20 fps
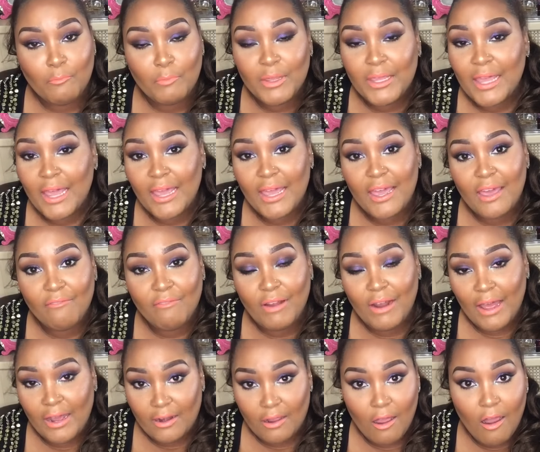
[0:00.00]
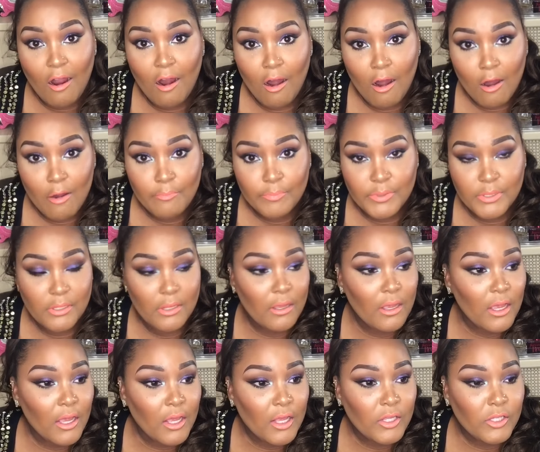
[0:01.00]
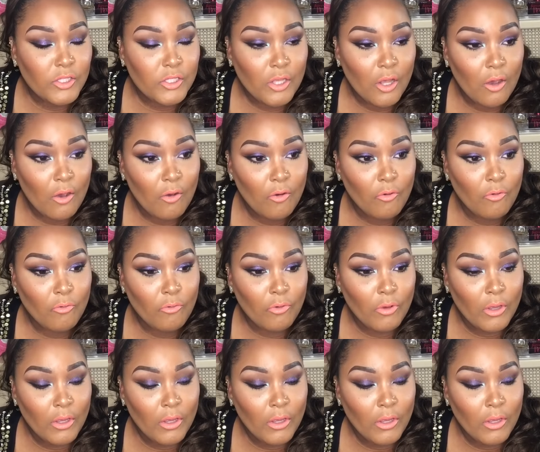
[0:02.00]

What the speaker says: We can't have a lot of carbs. So,